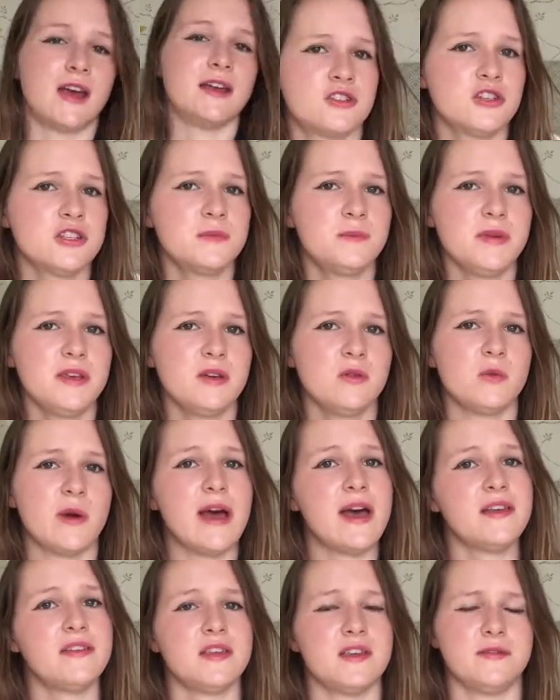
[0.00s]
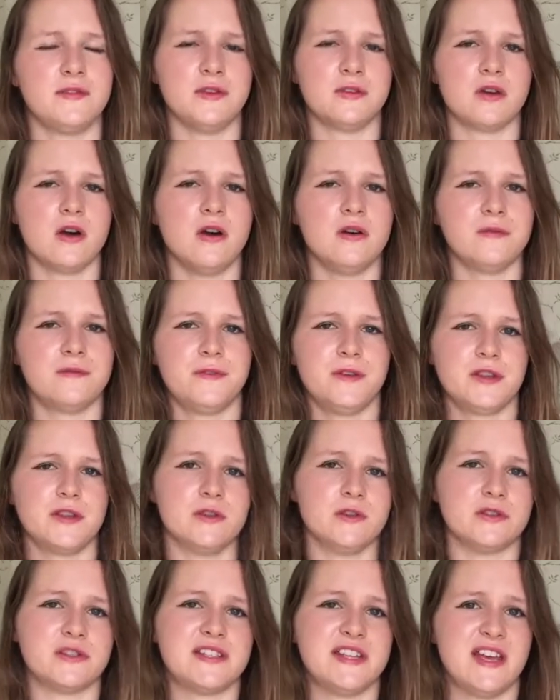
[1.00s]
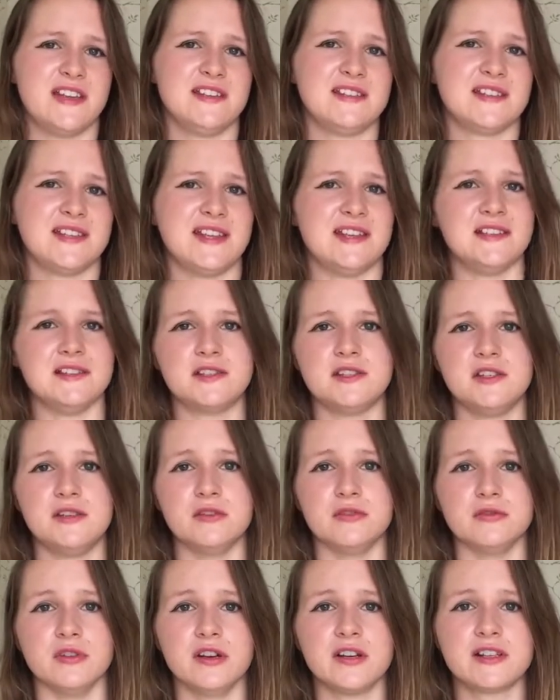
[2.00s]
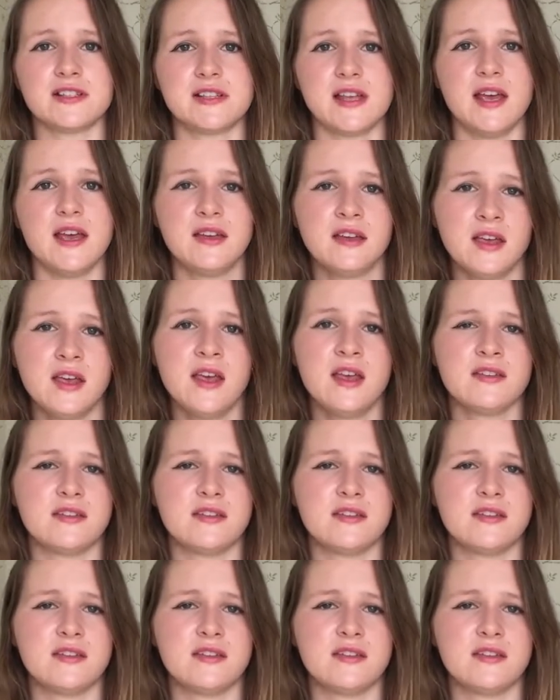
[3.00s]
Just be aware that if you can't fit your tent into your rucksack,